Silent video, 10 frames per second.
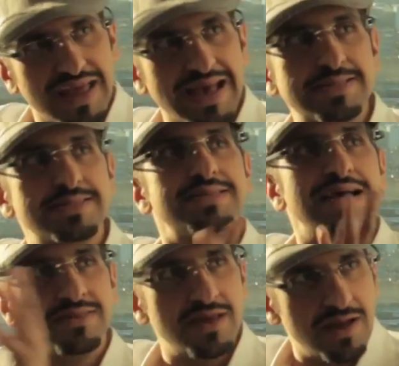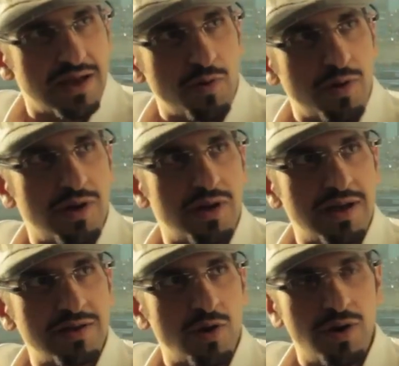guests and
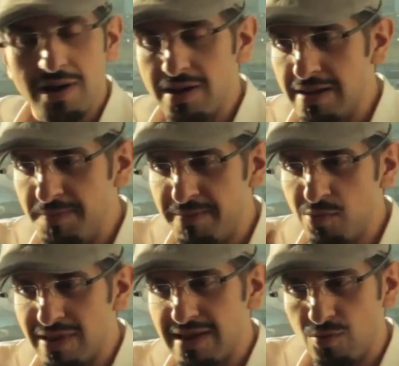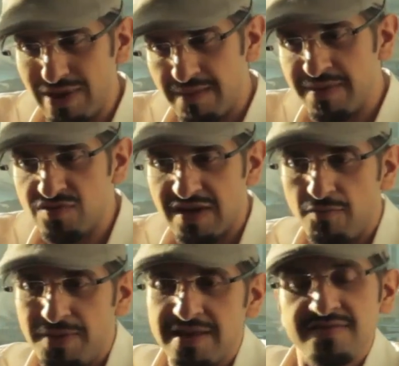people who came in to
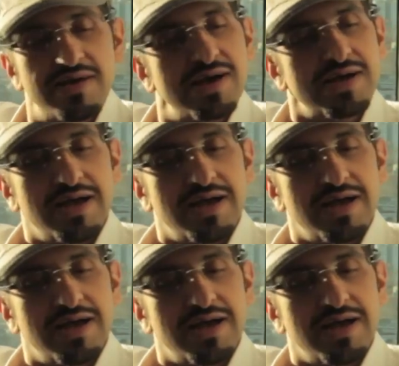give opinions,